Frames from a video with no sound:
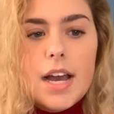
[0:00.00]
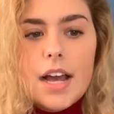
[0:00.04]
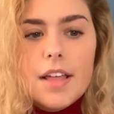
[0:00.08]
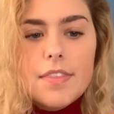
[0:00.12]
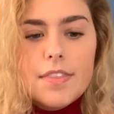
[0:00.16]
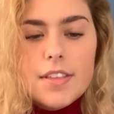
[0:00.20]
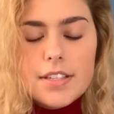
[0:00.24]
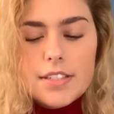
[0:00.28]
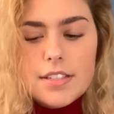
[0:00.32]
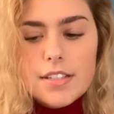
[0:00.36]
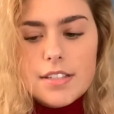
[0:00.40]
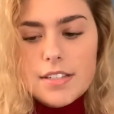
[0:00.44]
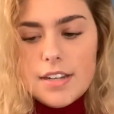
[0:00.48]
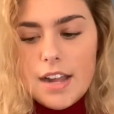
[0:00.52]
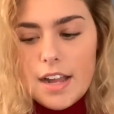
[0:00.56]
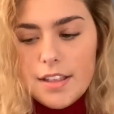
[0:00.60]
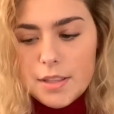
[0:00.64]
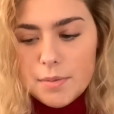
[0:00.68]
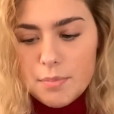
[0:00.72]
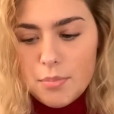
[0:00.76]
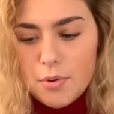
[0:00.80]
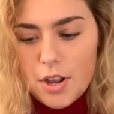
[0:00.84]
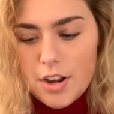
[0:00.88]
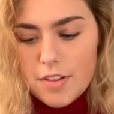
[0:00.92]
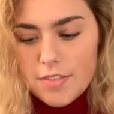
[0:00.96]
This is not the
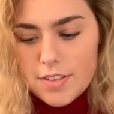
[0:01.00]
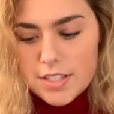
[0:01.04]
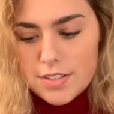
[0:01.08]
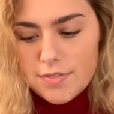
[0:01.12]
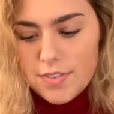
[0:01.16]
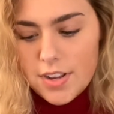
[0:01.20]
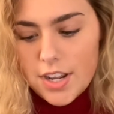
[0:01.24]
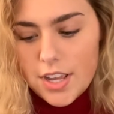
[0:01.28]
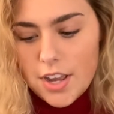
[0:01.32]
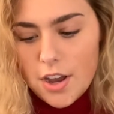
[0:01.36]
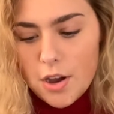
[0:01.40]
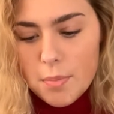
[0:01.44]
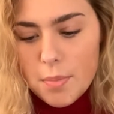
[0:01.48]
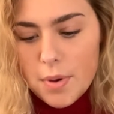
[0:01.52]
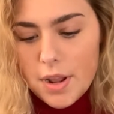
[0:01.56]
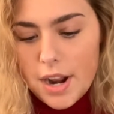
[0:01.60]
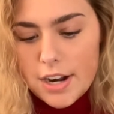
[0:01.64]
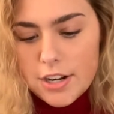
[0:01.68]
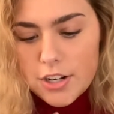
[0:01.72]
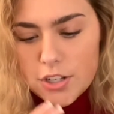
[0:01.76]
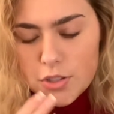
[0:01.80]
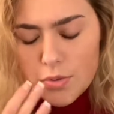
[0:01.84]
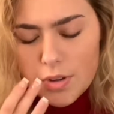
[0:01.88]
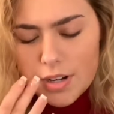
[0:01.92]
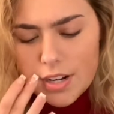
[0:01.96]
point of this video, but I
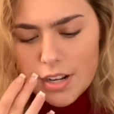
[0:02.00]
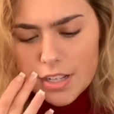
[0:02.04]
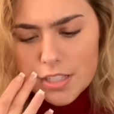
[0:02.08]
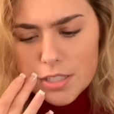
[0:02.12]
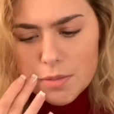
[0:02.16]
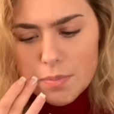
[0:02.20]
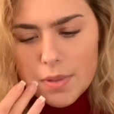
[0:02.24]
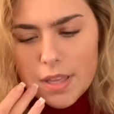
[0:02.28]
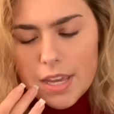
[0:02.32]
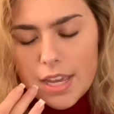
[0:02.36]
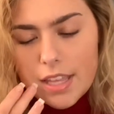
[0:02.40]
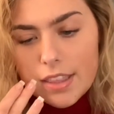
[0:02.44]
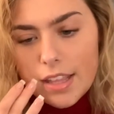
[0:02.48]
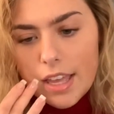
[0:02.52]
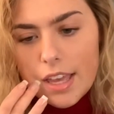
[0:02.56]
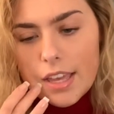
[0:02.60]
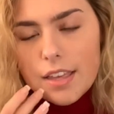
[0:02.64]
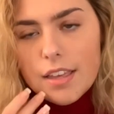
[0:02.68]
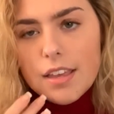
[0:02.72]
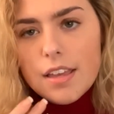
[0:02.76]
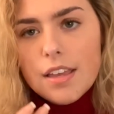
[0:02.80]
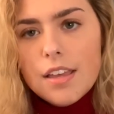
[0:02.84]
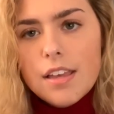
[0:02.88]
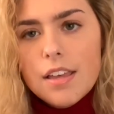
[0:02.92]
just wanna explain, like,